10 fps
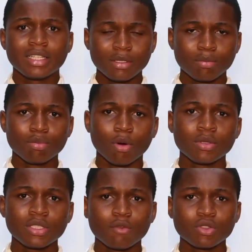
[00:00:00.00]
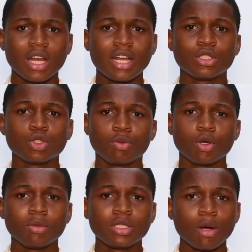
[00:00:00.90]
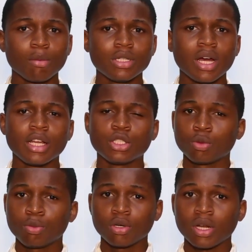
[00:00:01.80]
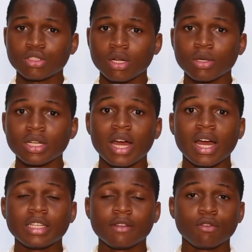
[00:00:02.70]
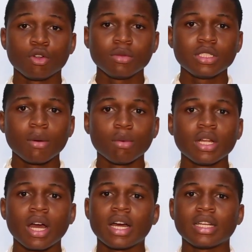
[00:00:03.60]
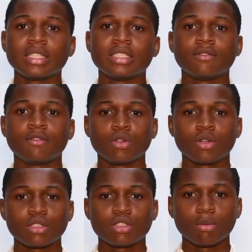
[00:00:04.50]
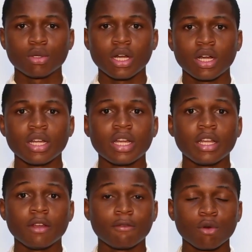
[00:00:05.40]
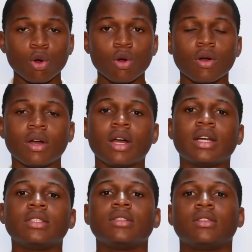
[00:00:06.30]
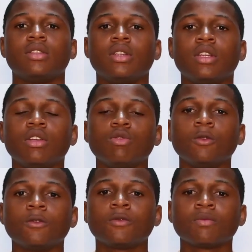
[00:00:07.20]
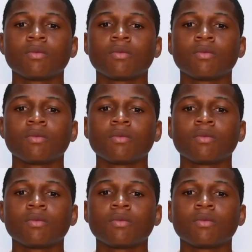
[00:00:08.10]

The popliteal fossa has a superior medial border, a superior lateral border, an inferior medial border, and an inferior lateral border, a floor, and a roof.